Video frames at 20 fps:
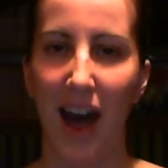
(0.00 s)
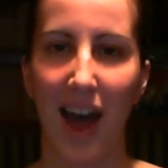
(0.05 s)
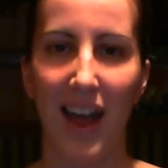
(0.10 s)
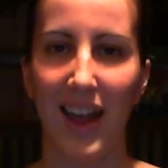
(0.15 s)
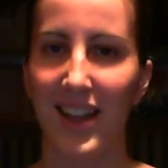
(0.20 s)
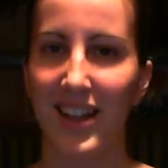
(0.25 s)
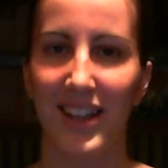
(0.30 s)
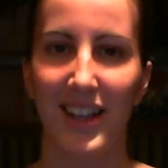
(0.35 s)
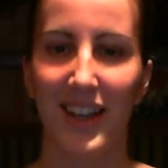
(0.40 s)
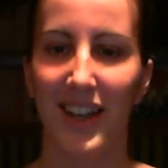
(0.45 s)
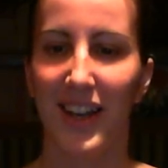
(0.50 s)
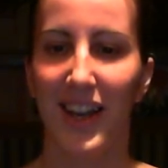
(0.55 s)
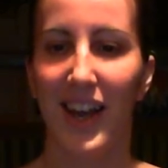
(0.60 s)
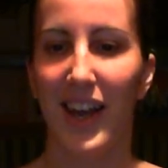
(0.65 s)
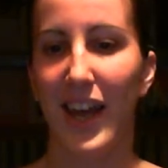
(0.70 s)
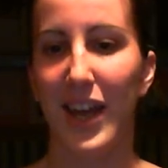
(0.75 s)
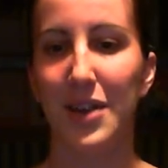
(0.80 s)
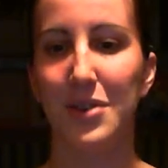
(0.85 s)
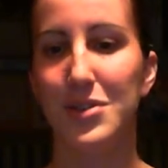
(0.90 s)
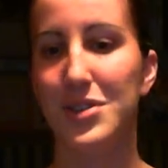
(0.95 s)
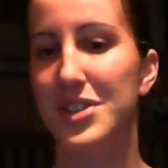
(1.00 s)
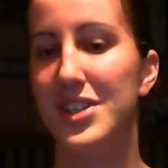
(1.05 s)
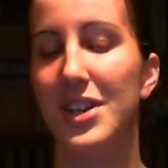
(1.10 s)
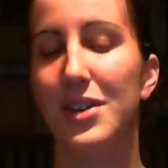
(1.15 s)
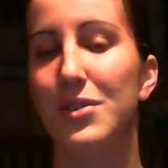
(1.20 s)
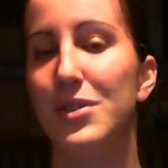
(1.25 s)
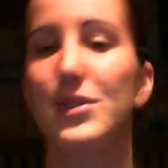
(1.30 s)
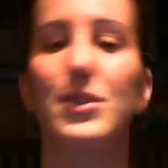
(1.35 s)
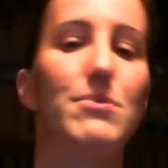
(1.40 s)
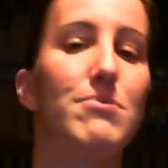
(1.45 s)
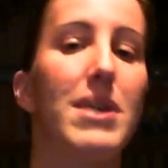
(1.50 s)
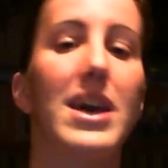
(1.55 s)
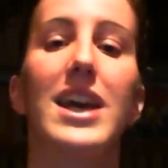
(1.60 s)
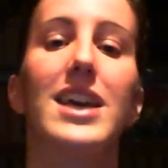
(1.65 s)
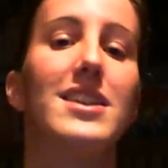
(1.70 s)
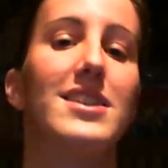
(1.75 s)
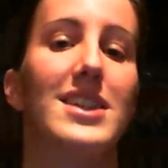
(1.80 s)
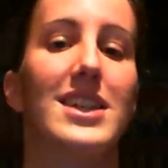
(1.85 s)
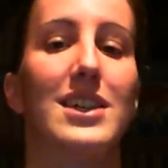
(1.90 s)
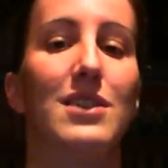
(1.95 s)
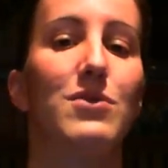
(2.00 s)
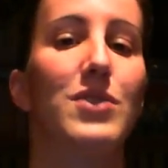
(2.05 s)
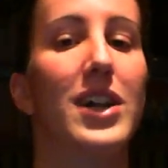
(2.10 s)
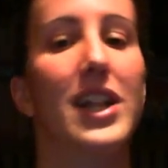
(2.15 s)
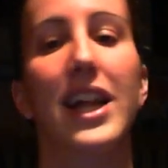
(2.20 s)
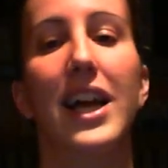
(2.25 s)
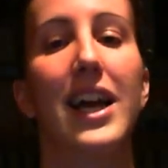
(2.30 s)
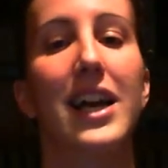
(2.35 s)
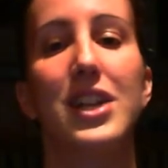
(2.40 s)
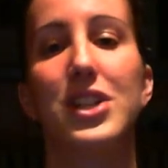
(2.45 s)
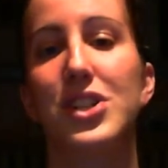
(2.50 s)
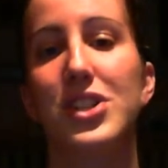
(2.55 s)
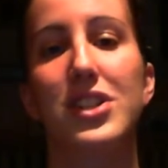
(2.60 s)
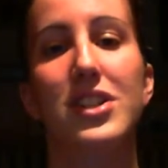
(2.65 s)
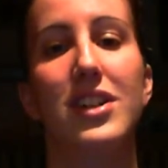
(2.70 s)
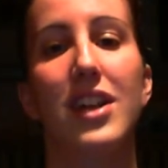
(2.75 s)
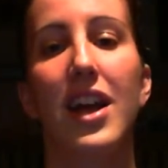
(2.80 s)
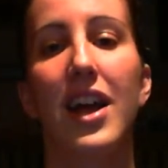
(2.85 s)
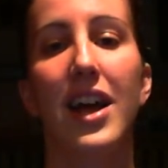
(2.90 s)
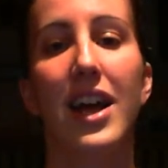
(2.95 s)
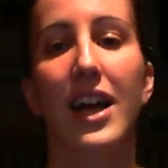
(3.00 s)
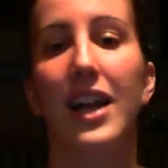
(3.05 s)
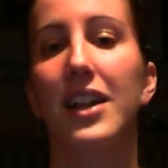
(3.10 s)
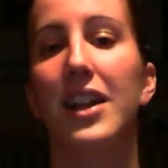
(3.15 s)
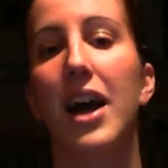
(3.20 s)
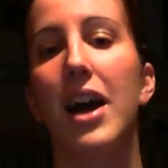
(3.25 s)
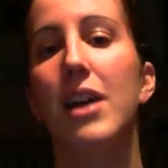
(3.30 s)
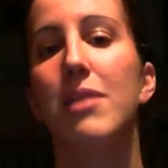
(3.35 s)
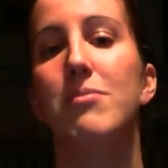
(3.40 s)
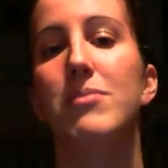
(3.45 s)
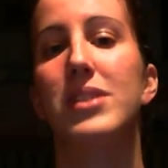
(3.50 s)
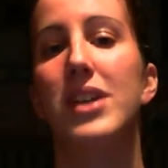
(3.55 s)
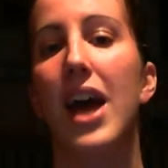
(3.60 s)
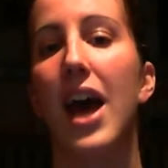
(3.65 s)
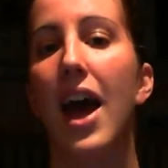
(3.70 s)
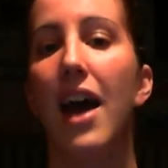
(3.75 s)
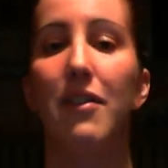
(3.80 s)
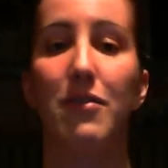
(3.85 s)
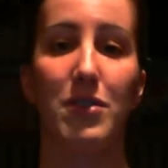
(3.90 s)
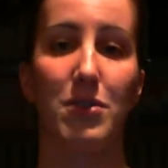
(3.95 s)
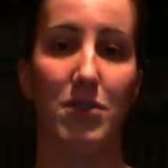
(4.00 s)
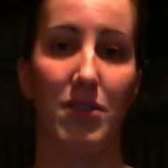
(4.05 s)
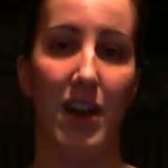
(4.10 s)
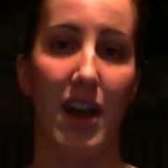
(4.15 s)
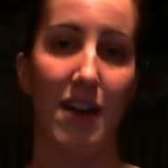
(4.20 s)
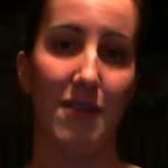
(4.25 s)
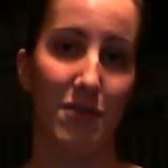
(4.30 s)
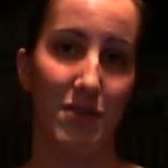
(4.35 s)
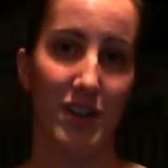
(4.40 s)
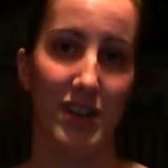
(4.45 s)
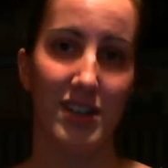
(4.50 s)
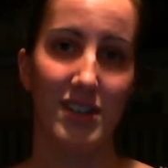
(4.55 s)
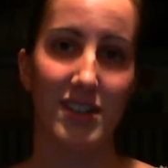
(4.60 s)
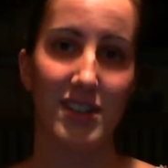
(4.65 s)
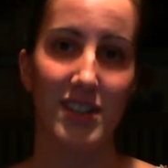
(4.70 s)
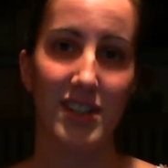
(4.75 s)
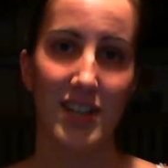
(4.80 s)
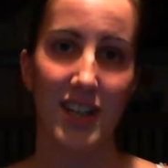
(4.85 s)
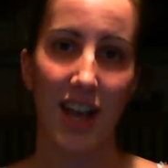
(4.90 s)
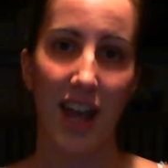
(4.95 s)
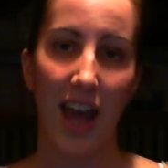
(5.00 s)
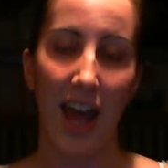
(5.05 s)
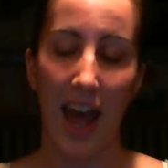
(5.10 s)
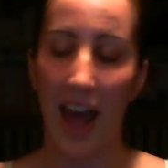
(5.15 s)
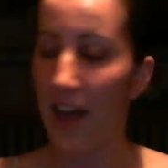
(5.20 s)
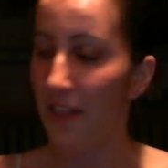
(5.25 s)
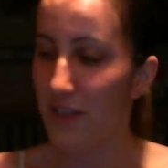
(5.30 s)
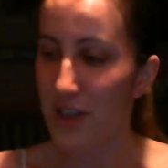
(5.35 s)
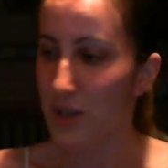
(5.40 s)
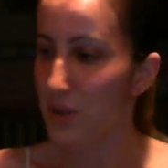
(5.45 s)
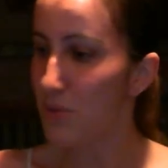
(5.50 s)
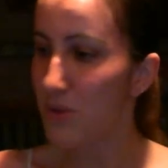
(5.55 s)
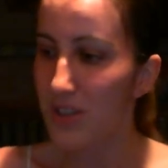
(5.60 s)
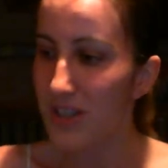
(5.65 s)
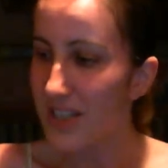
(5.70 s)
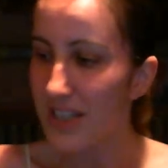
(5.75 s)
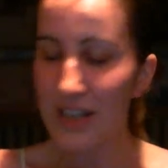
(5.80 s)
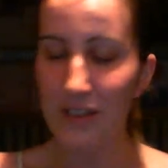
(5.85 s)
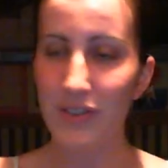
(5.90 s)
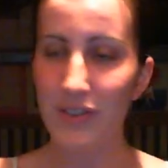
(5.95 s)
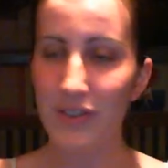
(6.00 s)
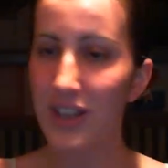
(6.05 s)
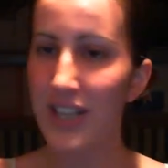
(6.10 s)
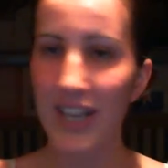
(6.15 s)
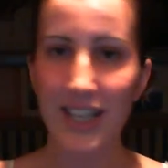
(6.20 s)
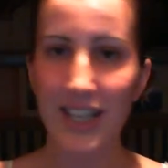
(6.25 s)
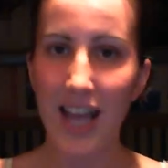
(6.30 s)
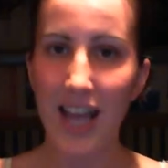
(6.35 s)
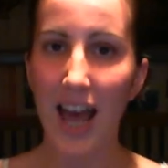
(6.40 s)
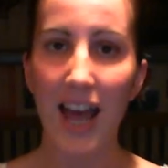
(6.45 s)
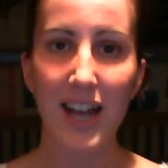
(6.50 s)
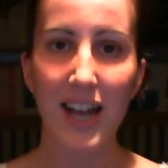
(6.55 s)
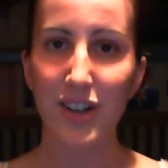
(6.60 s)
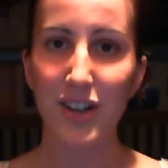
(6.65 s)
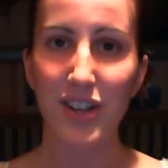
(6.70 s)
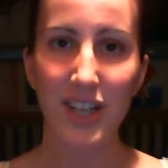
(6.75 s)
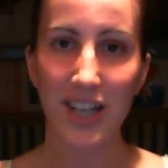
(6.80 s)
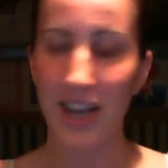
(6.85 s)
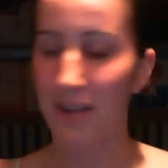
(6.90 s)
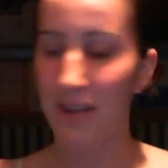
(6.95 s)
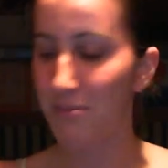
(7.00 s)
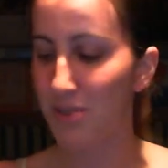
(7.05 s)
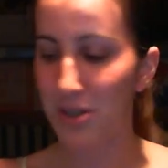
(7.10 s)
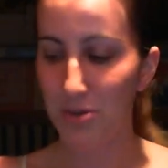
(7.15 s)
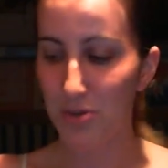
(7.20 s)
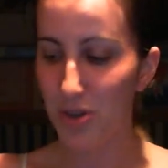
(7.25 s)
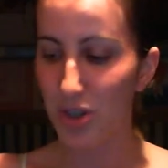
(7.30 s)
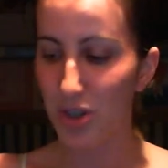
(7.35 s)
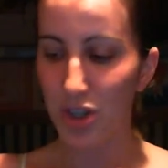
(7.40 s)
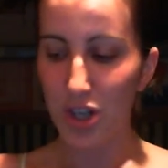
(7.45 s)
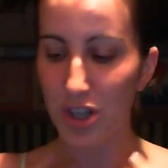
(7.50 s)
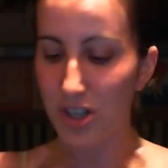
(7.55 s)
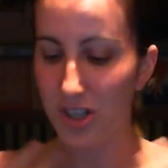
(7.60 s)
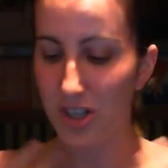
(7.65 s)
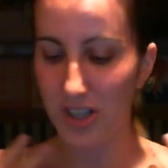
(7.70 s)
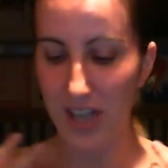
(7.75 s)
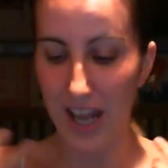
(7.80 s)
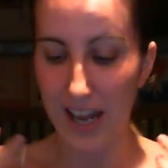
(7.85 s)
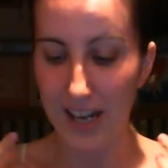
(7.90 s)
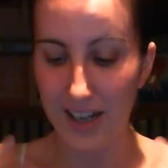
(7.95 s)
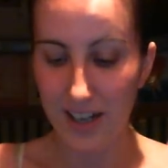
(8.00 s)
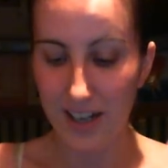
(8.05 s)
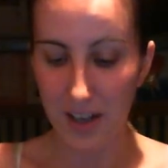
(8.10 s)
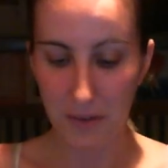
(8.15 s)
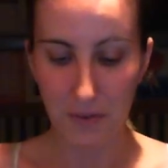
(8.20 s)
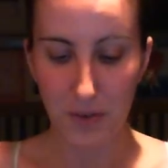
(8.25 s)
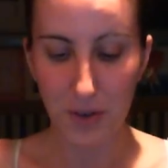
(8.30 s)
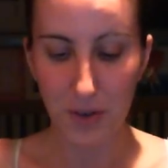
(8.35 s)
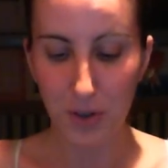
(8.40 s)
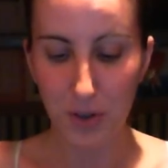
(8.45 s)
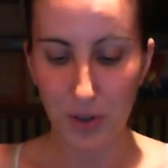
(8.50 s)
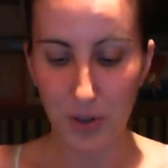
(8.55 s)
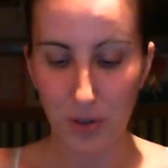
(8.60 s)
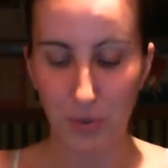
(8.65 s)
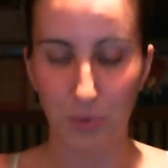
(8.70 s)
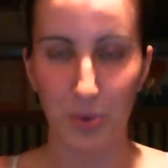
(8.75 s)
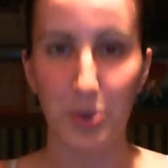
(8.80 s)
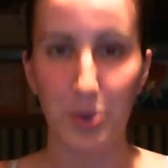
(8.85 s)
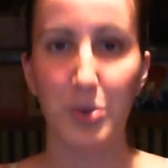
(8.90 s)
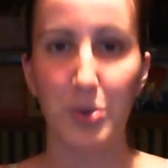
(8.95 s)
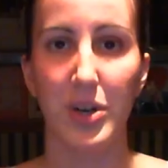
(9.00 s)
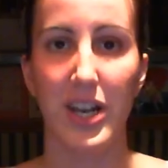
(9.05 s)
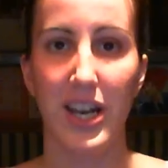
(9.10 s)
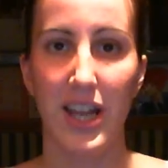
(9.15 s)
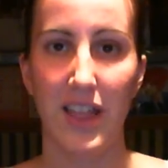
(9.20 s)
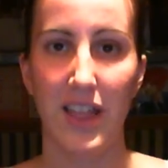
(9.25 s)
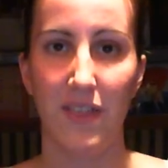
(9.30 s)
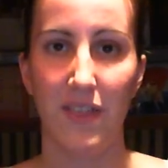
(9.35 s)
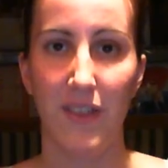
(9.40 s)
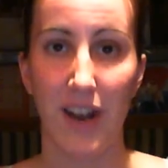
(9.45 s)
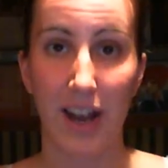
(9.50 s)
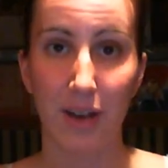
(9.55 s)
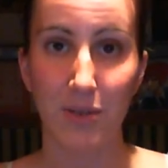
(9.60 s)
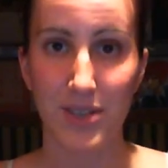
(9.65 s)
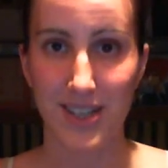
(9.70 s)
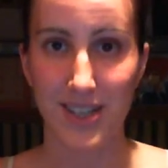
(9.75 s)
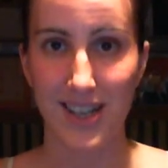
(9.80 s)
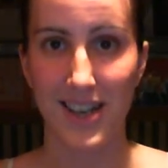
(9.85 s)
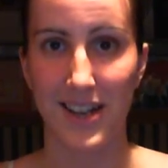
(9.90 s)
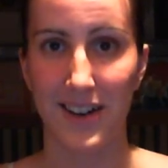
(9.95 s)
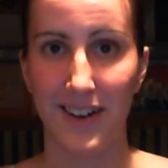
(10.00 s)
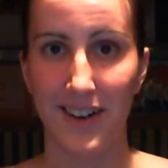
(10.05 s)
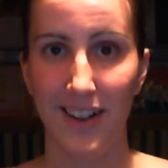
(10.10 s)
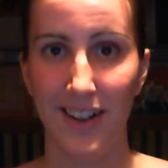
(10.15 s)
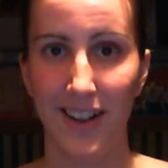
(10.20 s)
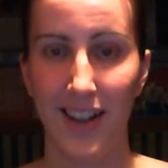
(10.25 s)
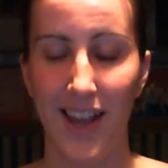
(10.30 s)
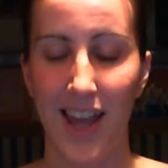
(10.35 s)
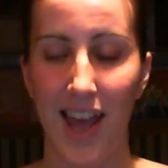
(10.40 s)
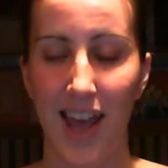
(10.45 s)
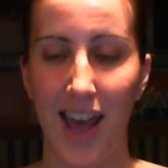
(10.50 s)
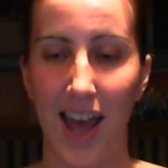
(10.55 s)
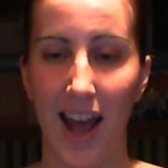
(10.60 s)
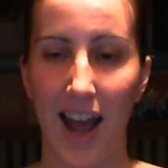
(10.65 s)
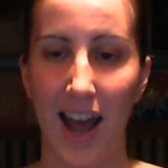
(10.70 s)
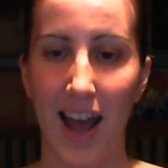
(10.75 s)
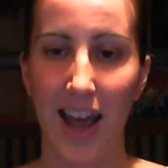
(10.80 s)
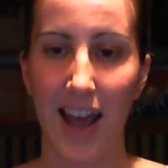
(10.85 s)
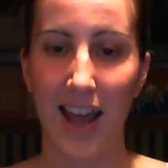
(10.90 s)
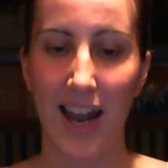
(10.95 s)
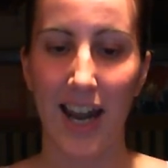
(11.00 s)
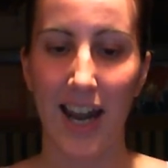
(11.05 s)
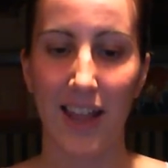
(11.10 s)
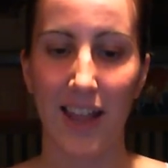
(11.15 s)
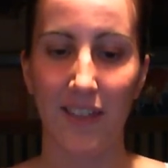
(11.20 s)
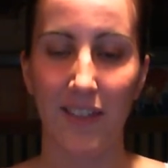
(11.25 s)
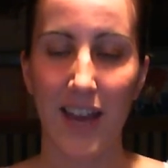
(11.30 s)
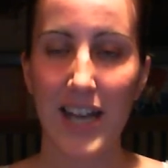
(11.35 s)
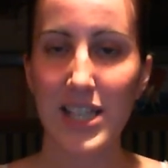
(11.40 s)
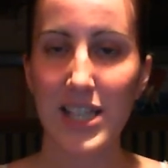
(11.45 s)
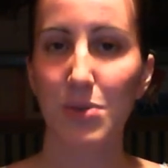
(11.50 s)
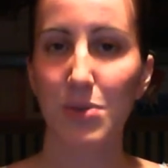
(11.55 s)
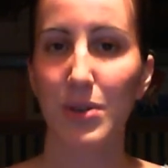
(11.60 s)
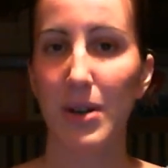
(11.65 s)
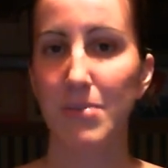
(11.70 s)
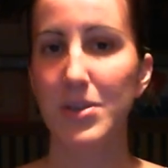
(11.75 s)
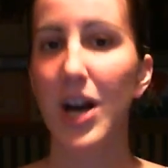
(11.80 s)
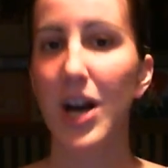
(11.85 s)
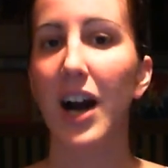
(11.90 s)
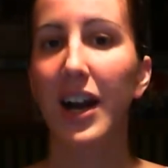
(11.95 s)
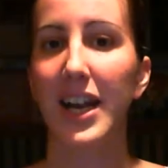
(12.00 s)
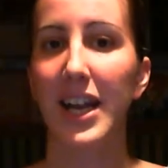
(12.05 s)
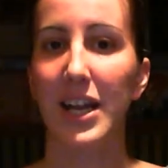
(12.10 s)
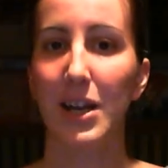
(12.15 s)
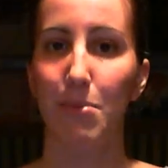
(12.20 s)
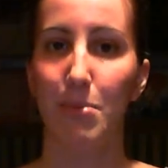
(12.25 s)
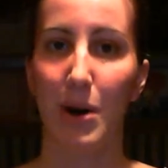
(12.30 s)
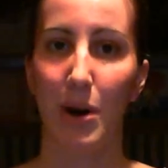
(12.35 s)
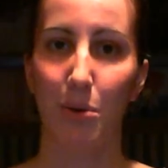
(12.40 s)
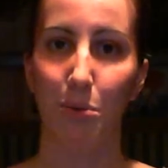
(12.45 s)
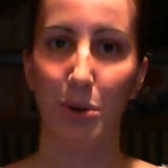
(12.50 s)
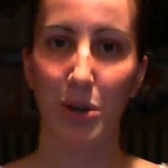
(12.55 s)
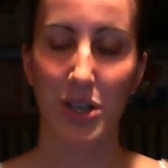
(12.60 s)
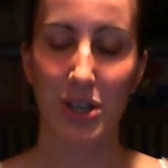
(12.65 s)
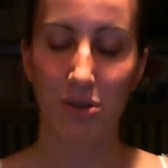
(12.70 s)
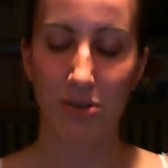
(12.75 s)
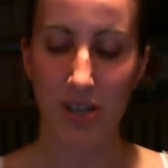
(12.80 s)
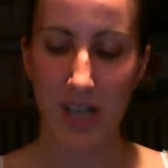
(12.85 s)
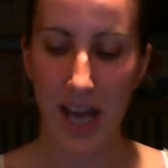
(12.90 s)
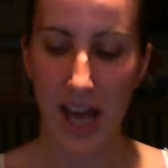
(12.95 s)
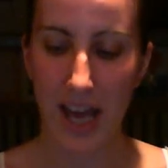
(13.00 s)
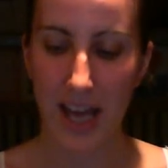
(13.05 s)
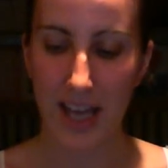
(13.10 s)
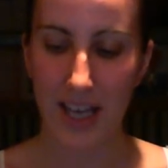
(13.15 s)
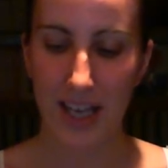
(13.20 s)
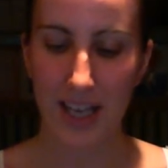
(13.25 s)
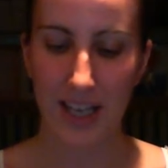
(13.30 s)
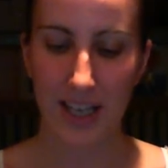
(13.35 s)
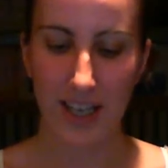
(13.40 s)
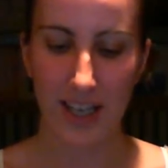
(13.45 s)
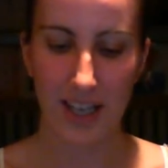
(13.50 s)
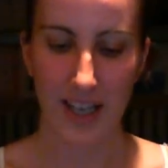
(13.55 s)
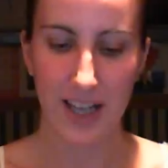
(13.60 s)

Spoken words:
it was amazing. It felt like I just climbed Everest. And this wasn't even like the end of the game. This was just a difficult ruin that I was in. And that's what I'm talking about, where you take